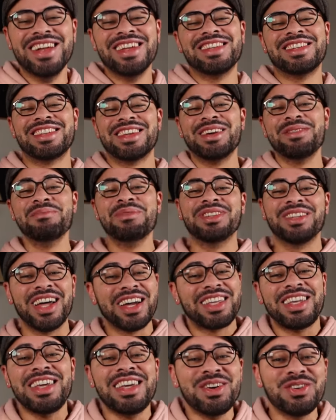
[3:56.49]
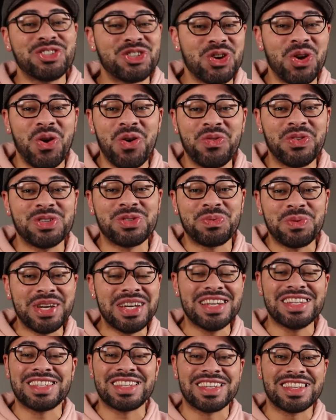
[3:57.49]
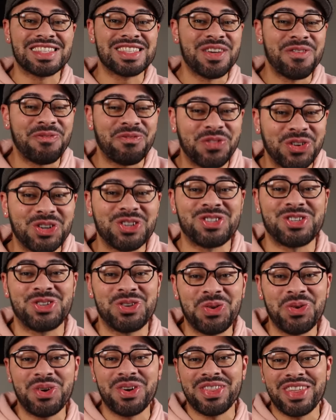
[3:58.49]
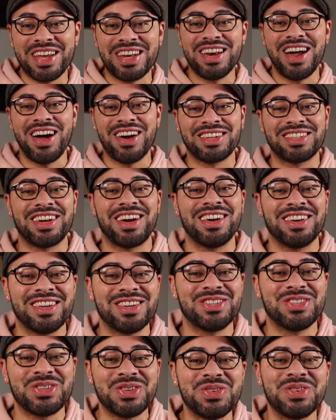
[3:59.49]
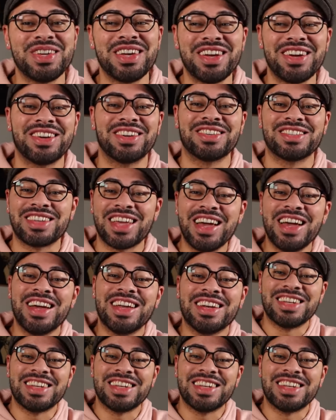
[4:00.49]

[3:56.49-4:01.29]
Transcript: some lucky Jehovah's Witnesses, the first door they knocked on in two years,